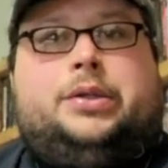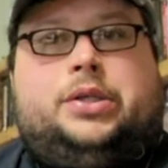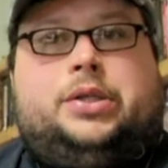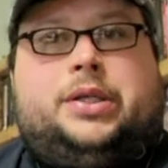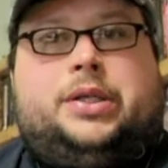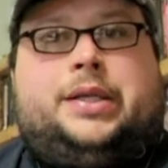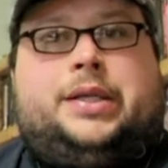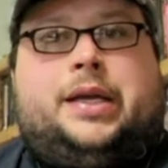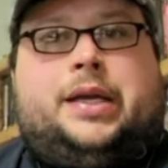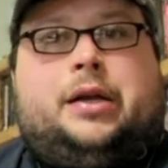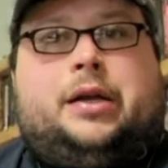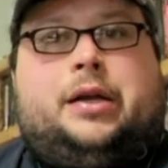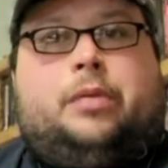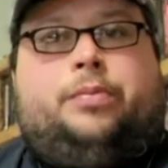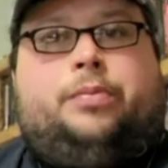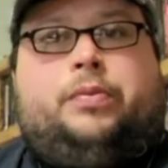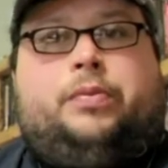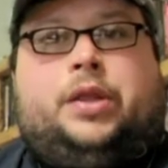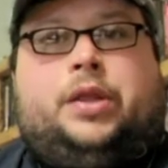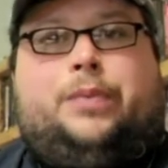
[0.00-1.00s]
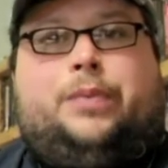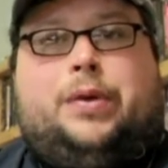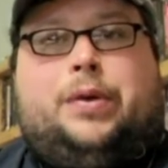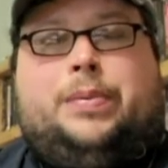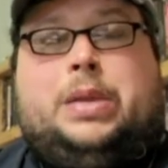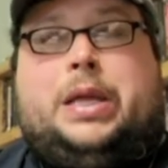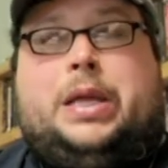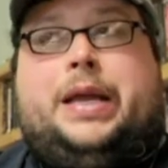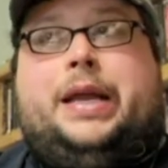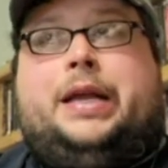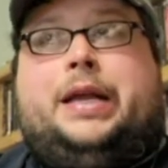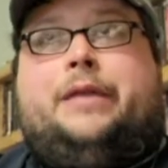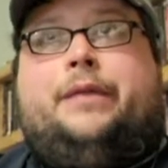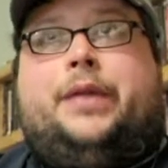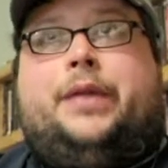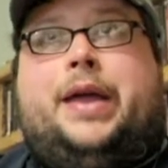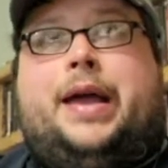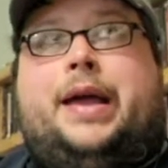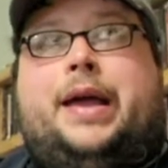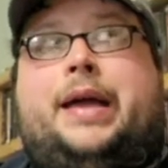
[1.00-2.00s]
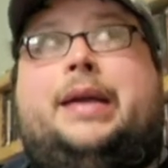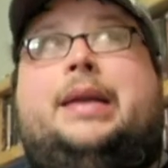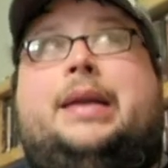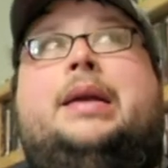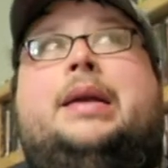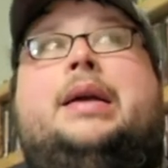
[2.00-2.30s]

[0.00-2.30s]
just to help with the pre-planning of that.